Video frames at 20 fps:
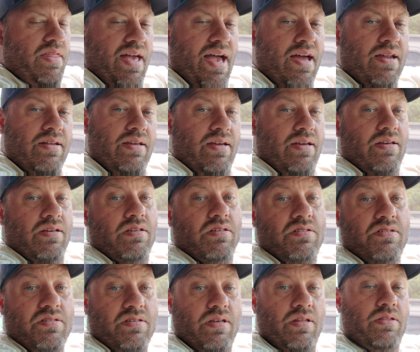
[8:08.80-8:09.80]
That
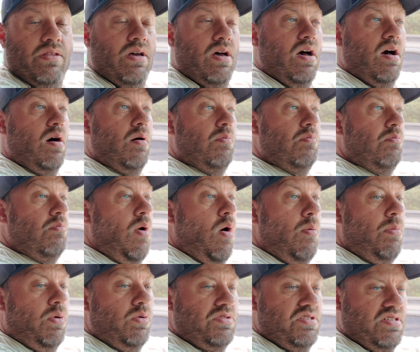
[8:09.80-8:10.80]
is the
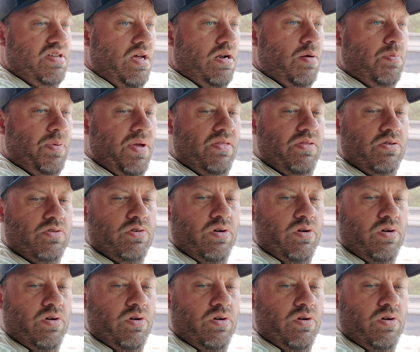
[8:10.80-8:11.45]
mobile setup in the